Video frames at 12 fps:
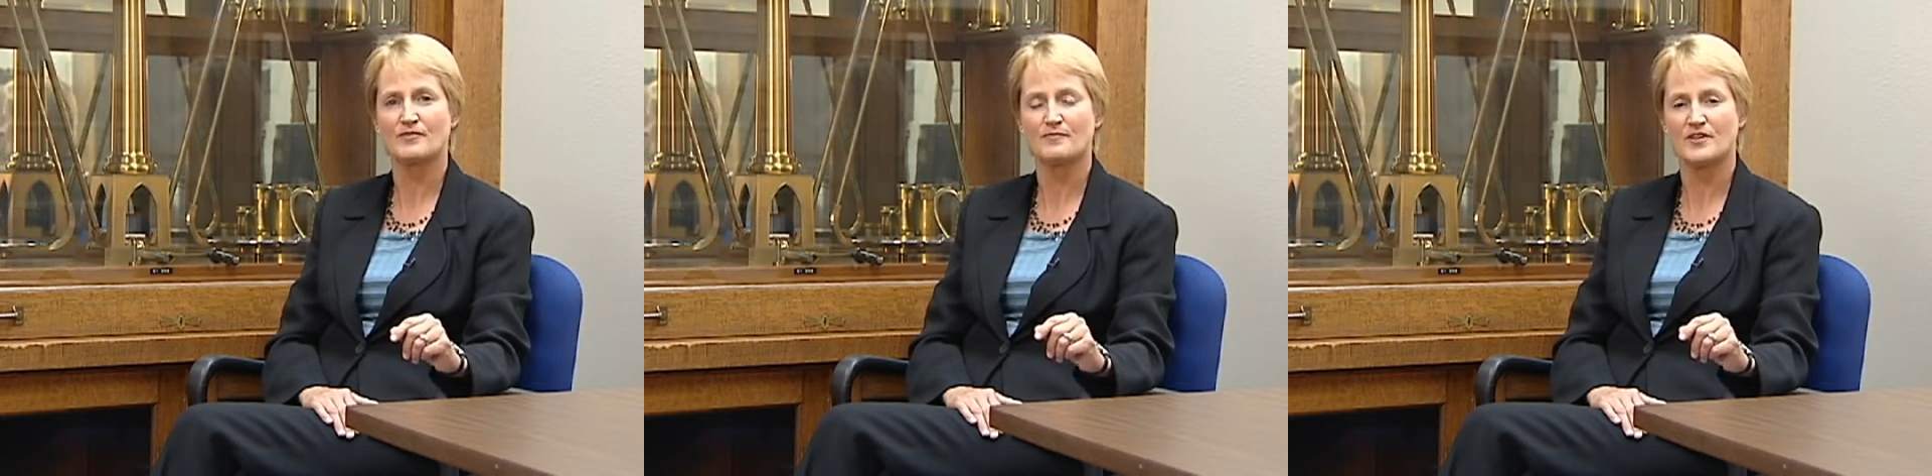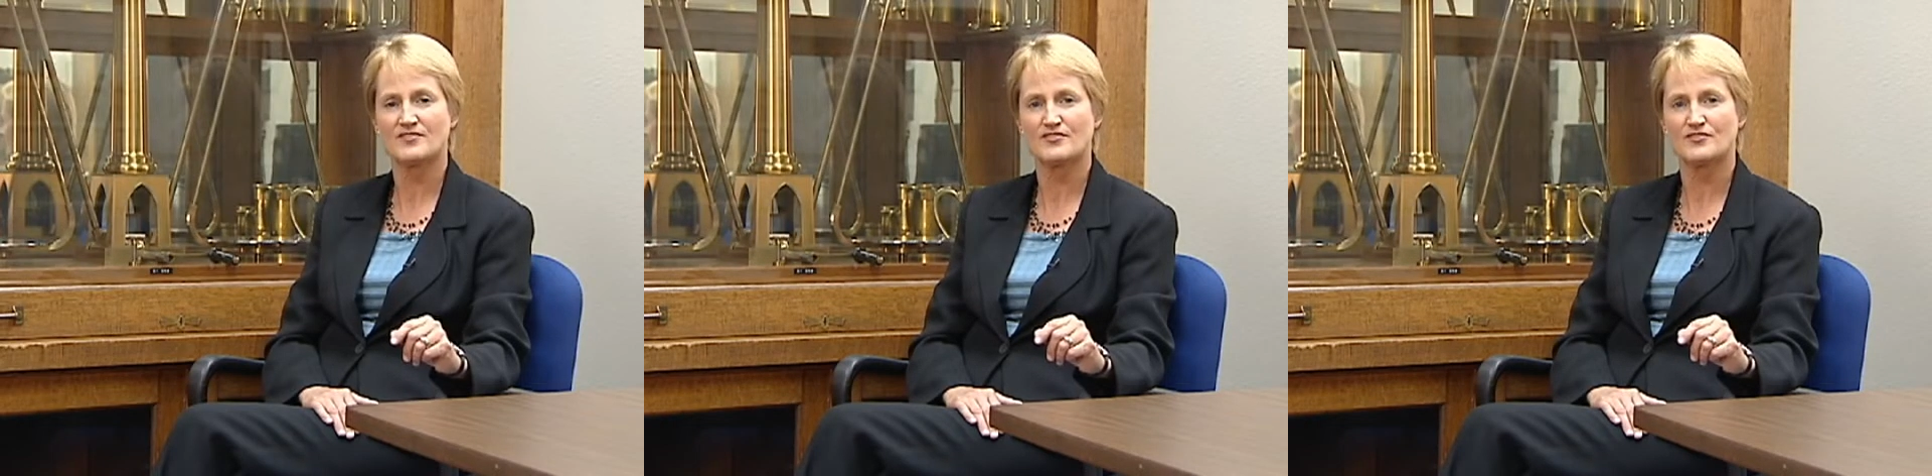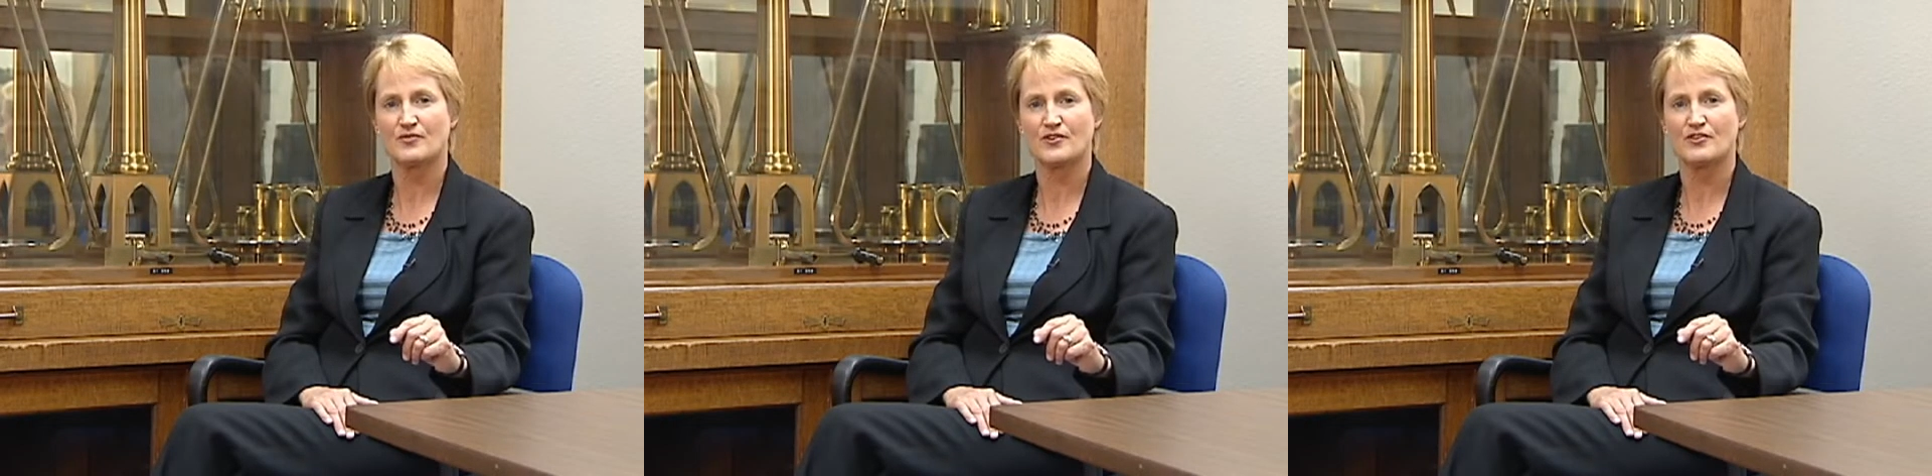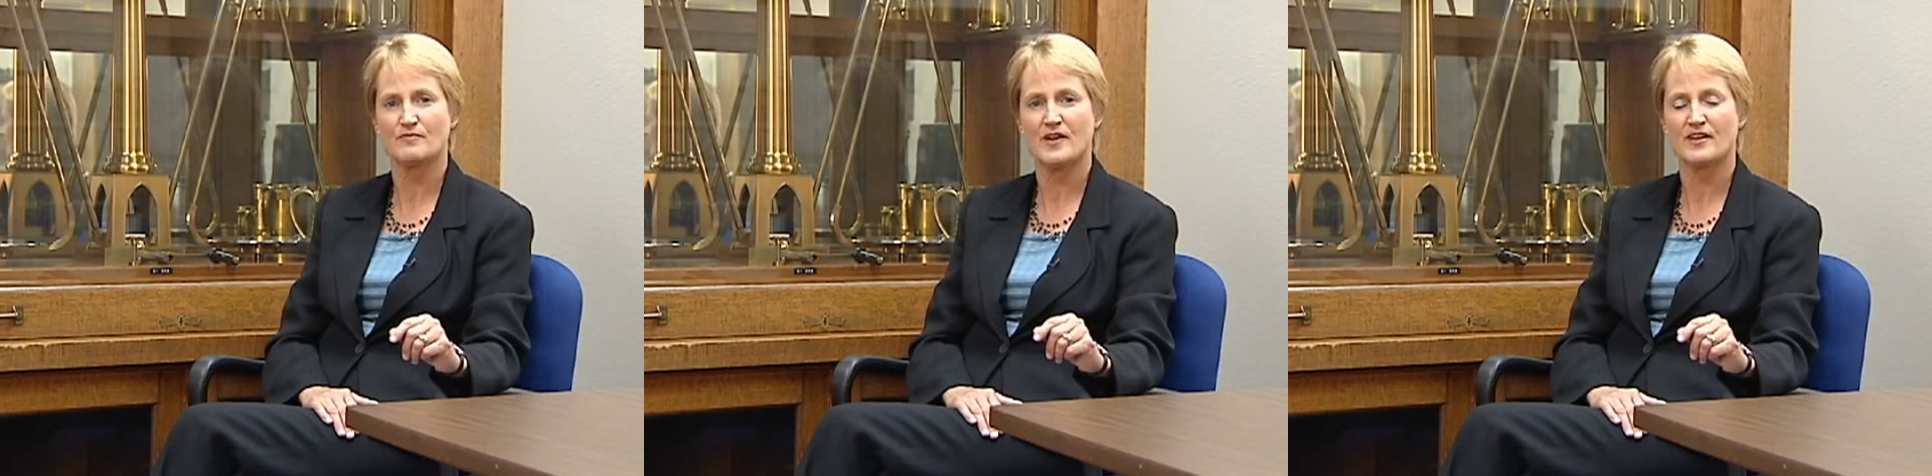business where
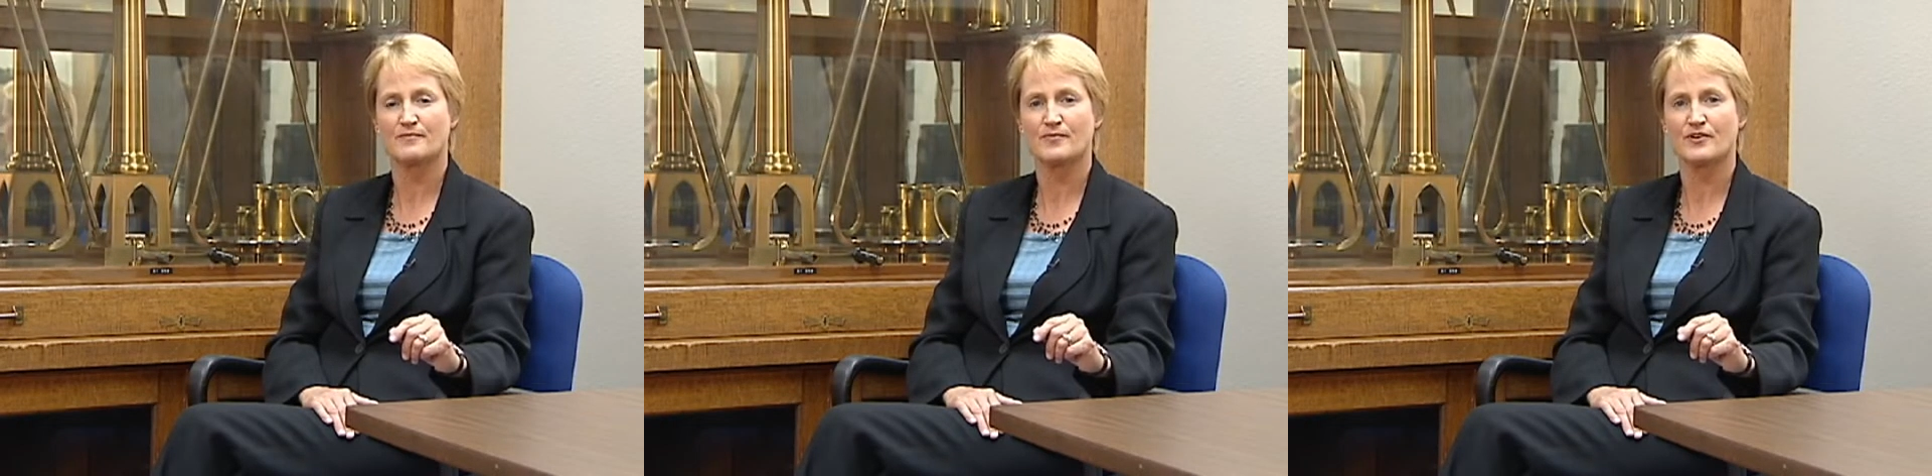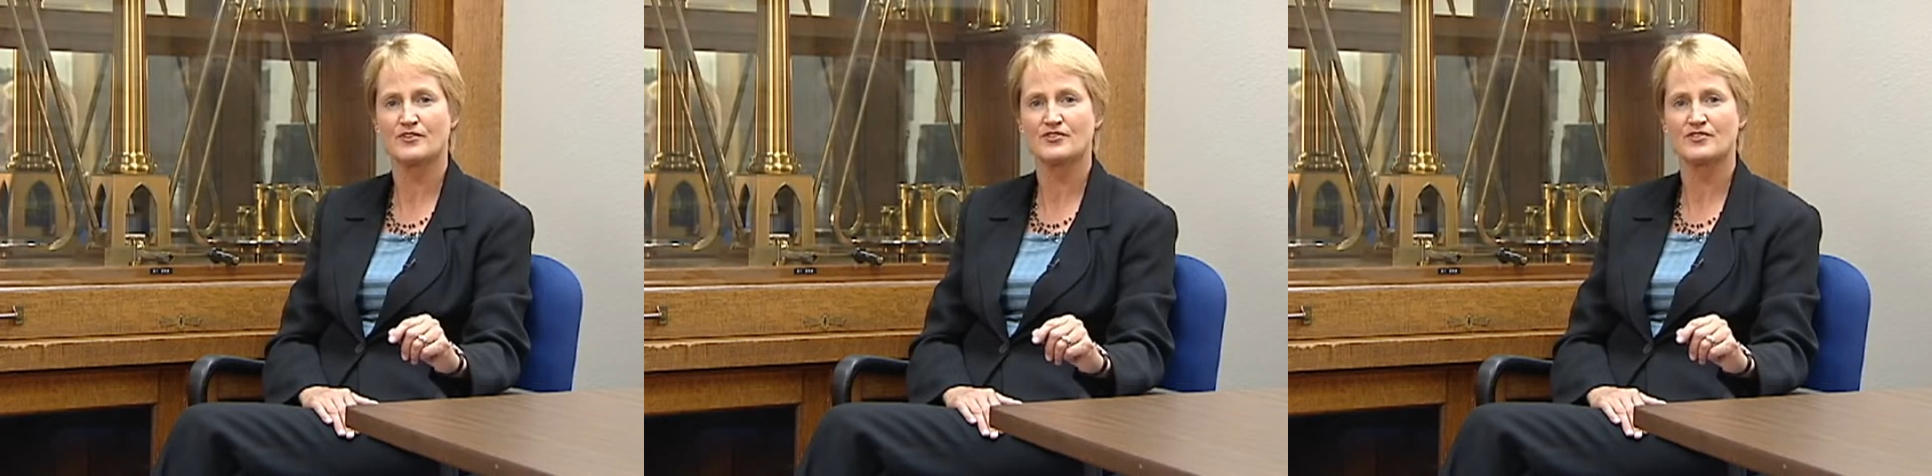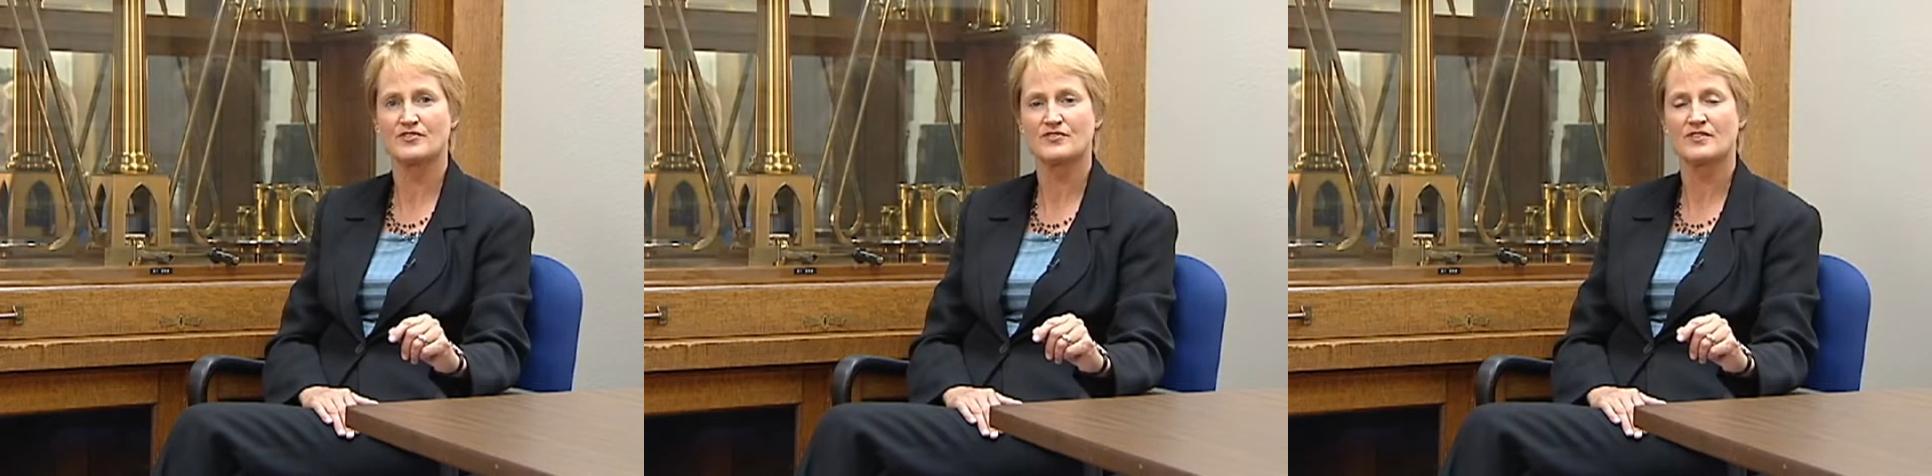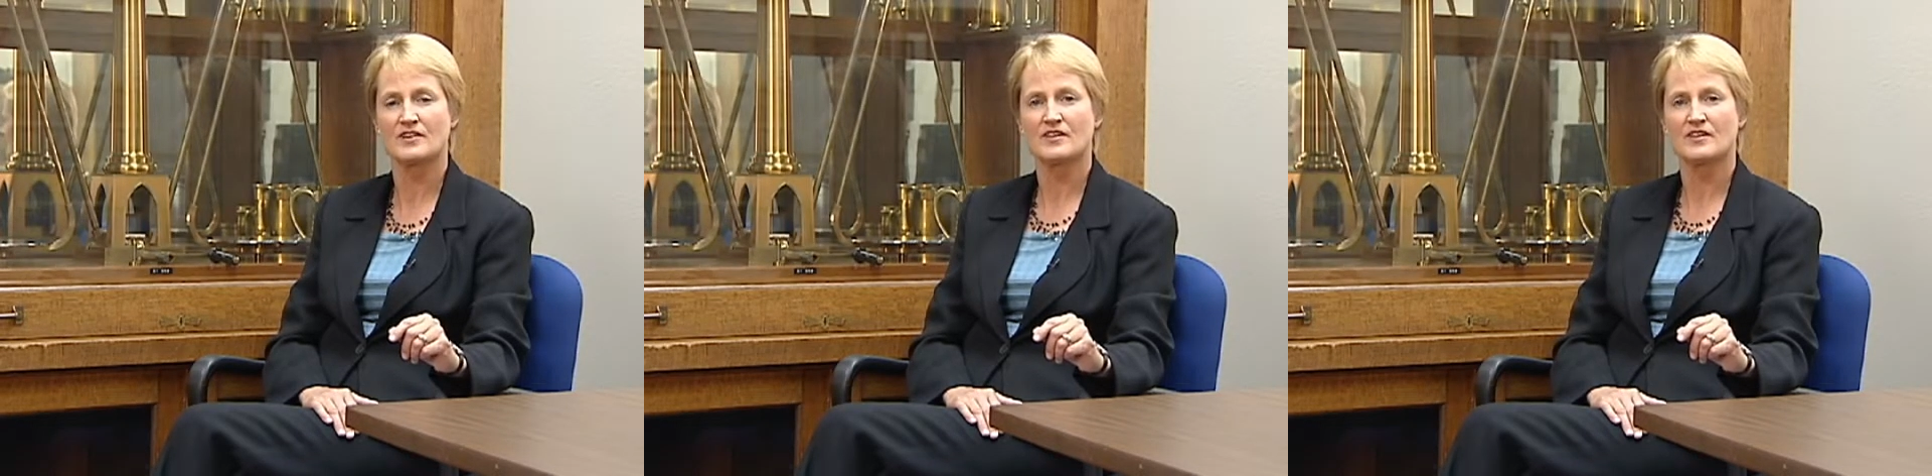you made a purchase,